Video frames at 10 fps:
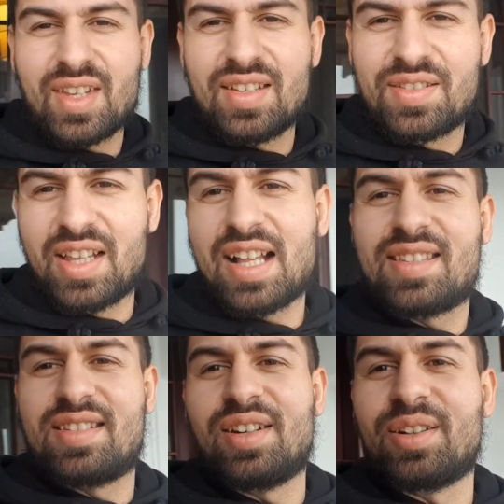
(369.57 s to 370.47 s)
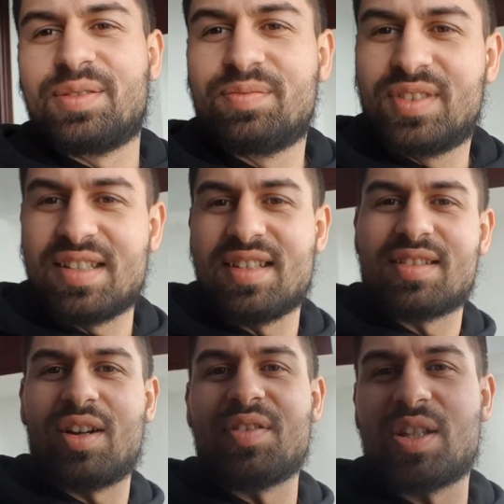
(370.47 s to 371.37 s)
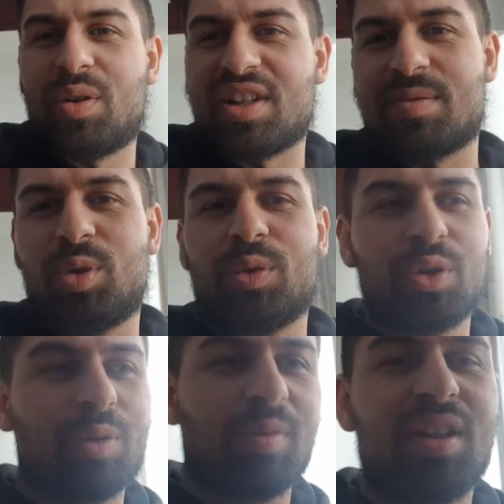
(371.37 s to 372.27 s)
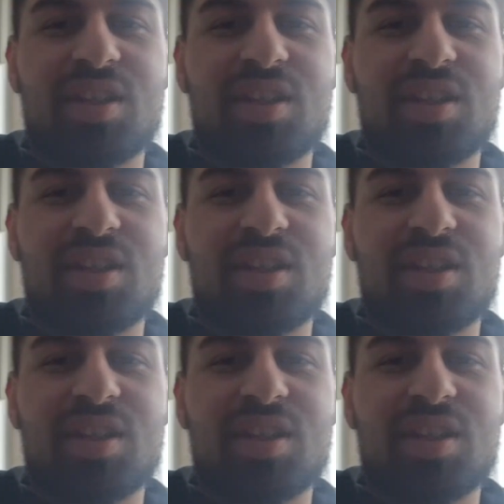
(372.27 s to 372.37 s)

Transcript: So that's, you know, this is obviously quite a small room.